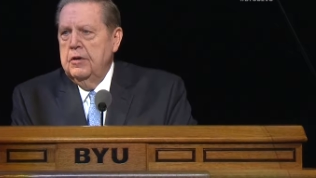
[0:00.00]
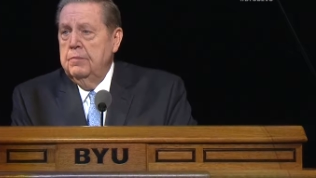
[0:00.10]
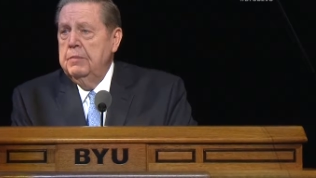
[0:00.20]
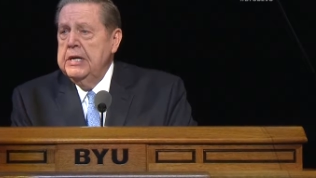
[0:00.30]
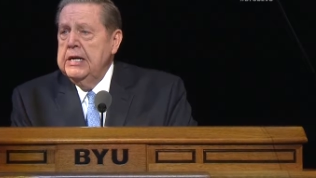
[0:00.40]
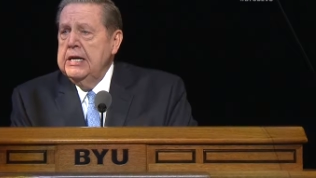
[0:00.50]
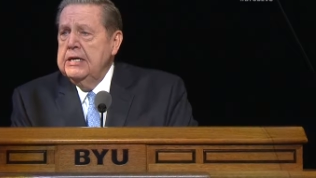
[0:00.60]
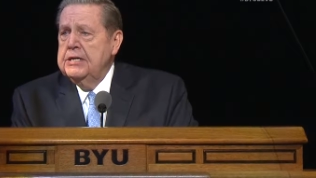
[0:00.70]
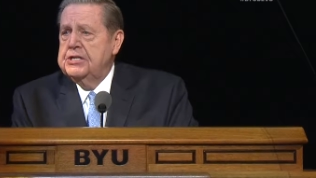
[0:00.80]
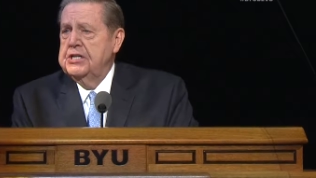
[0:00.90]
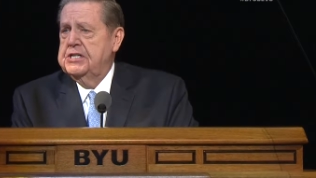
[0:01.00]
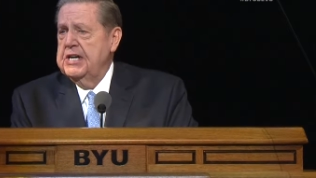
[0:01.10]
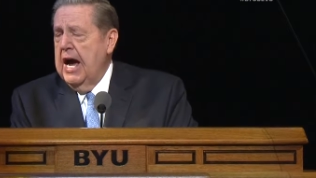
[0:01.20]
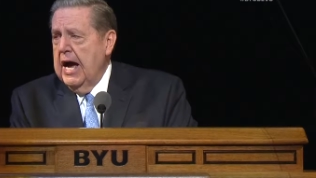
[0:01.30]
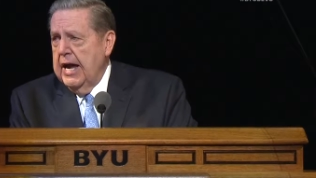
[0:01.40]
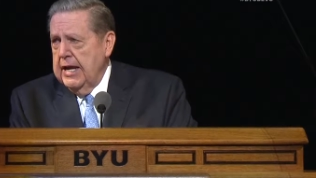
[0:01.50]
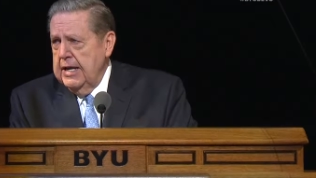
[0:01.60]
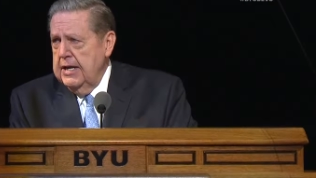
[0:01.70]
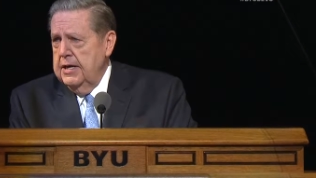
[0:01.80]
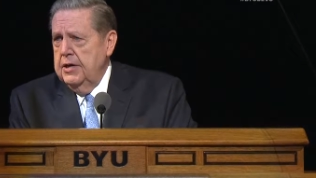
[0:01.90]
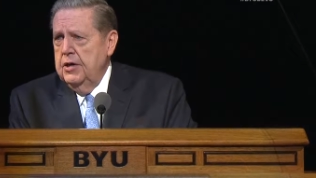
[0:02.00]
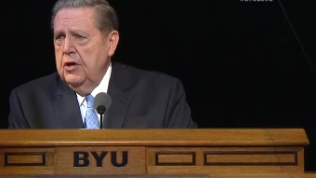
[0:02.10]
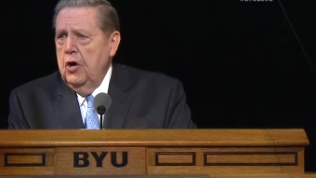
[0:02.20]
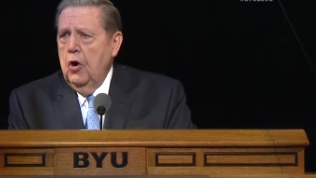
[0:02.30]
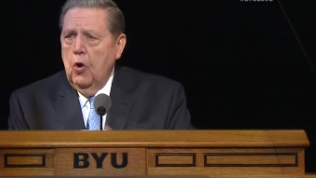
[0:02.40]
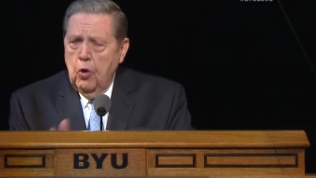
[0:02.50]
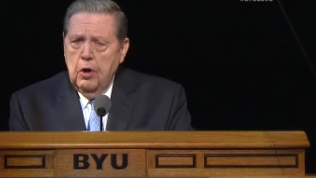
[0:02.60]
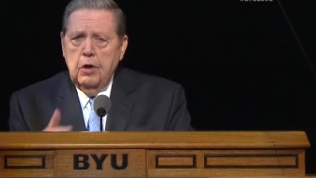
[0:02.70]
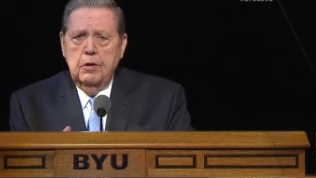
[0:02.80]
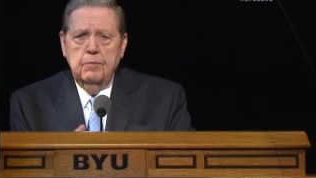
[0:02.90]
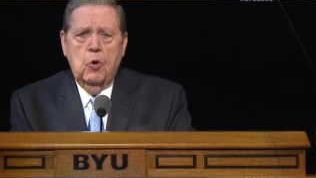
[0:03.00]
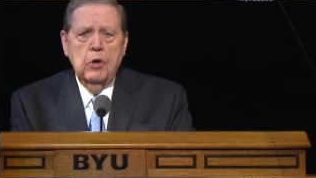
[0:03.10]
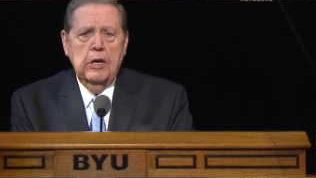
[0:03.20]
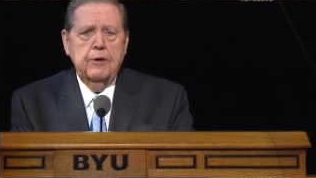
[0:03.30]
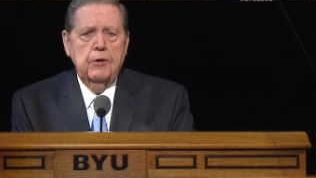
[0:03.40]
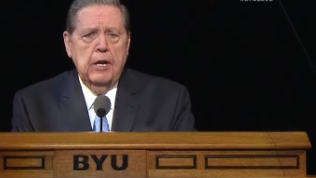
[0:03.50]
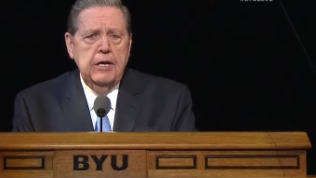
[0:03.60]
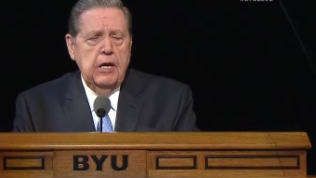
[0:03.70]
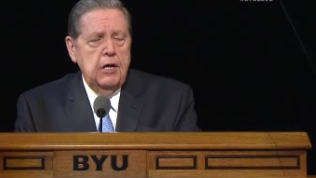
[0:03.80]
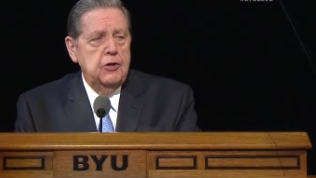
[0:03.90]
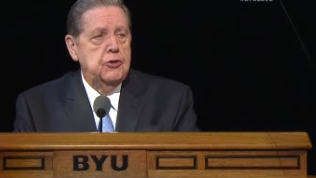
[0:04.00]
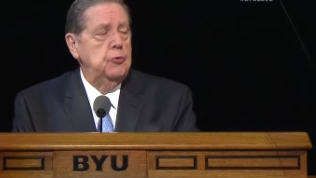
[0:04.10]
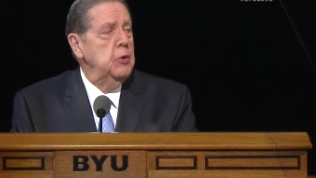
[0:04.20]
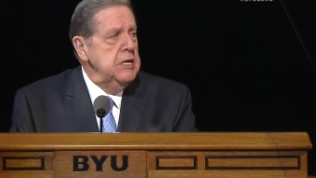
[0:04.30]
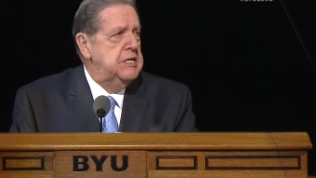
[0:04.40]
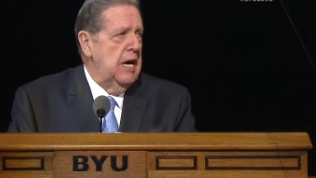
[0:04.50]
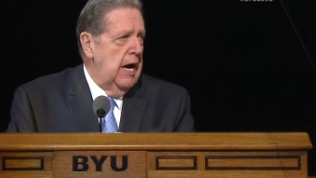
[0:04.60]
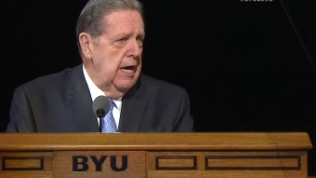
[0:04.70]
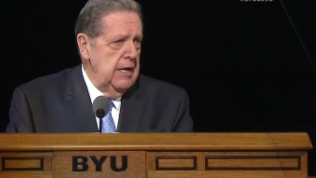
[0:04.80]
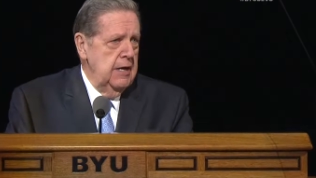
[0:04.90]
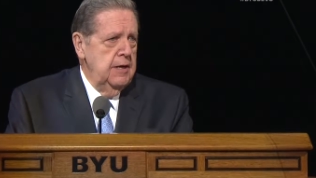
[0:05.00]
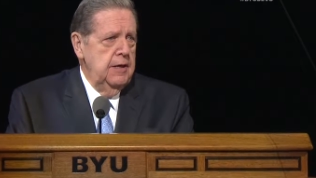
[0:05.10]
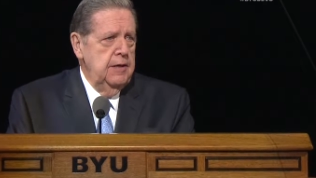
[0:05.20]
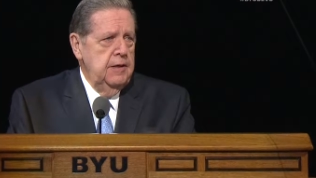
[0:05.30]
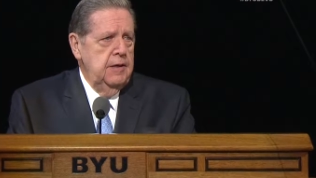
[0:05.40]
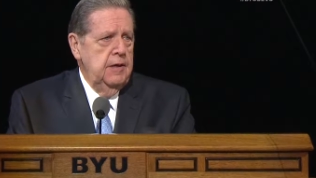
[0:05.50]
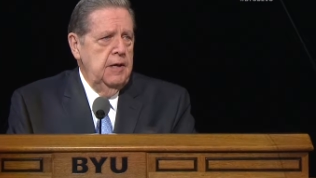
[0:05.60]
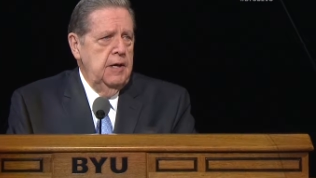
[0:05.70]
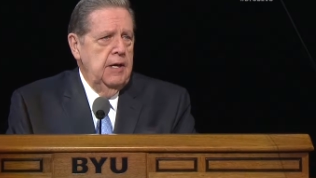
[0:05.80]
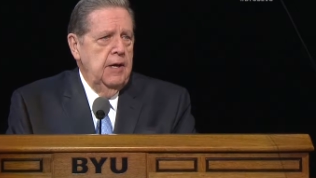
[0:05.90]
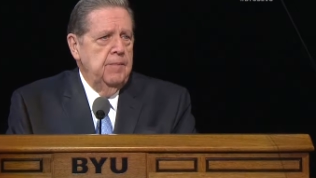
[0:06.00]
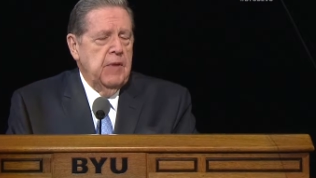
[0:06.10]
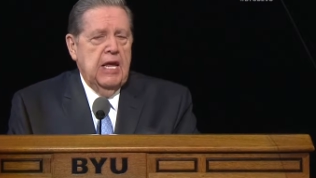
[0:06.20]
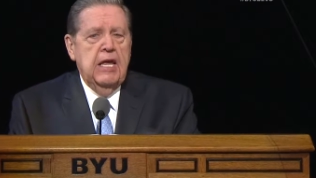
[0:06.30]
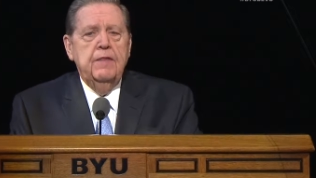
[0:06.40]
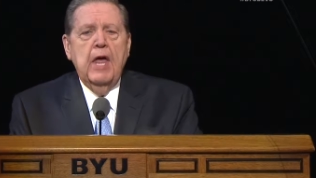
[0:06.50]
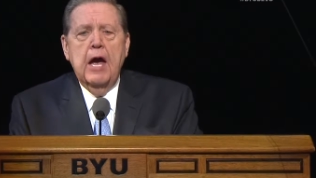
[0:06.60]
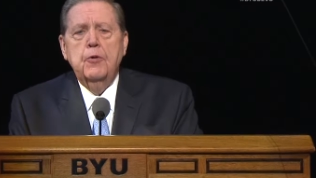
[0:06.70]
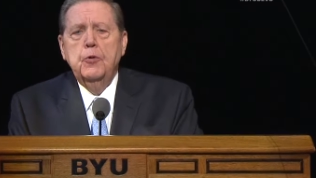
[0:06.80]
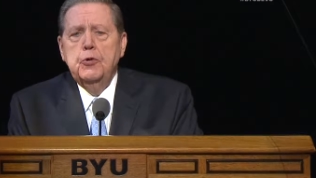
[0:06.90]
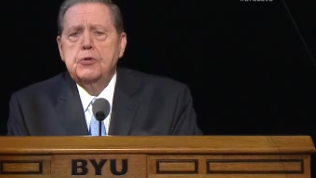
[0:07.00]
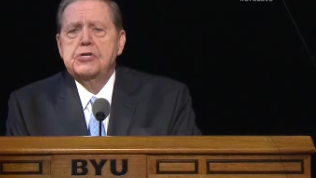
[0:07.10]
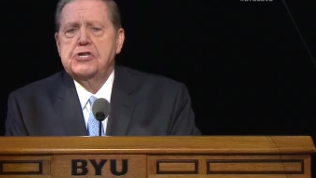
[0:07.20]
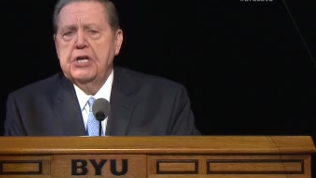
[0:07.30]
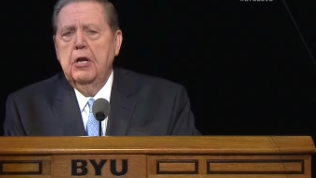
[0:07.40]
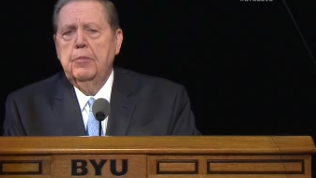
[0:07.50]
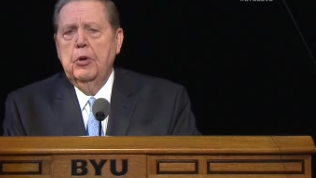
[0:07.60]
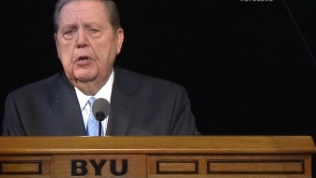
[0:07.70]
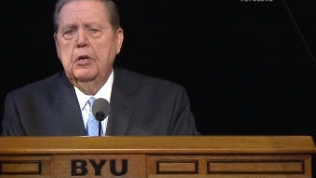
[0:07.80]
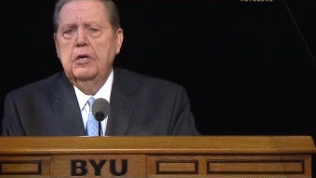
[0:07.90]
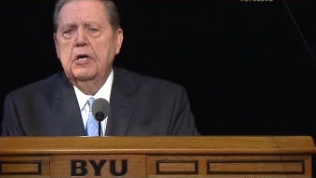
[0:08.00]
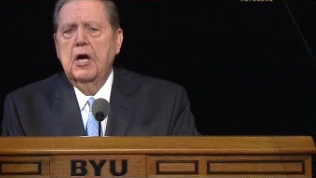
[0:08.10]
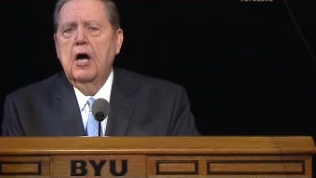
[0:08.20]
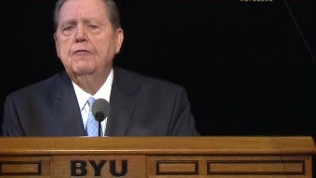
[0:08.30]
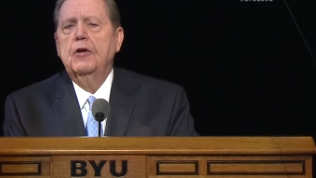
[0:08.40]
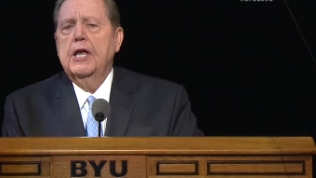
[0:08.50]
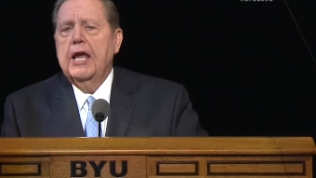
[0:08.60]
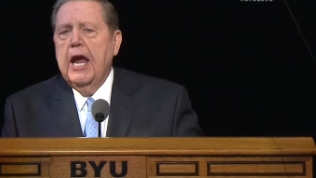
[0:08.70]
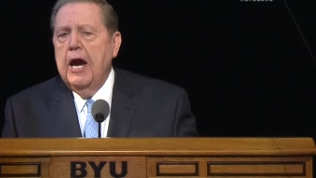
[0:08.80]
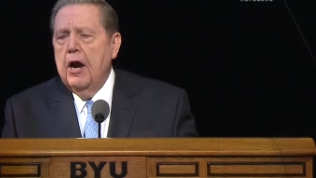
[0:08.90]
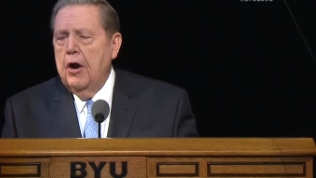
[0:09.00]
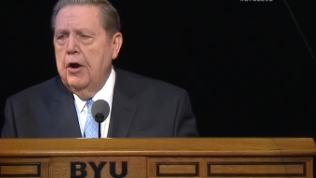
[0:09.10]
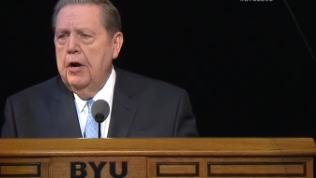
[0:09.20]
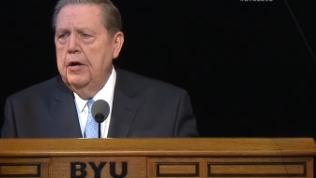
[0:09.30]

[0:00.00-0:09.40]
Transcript: meaning to tie, or more literally, to retie. In that root syllable of ligare,